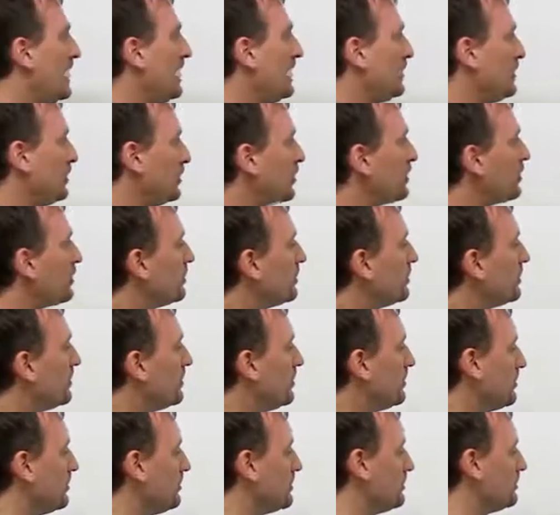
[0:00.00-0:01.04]
You could
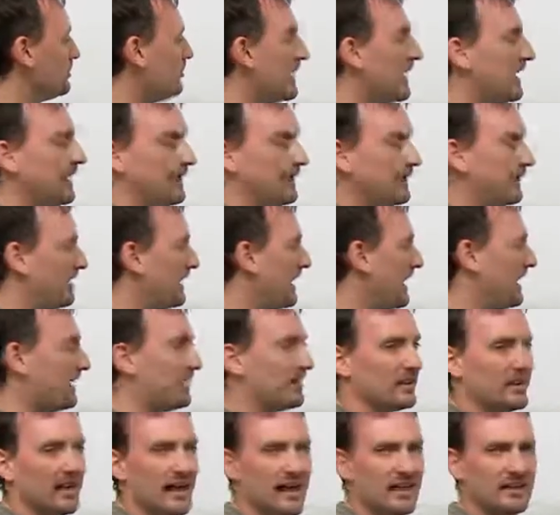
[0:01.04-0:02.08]
use make
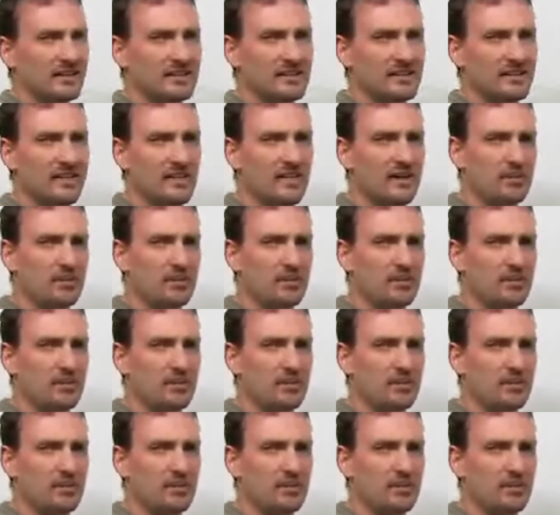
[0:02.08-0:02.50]
and let,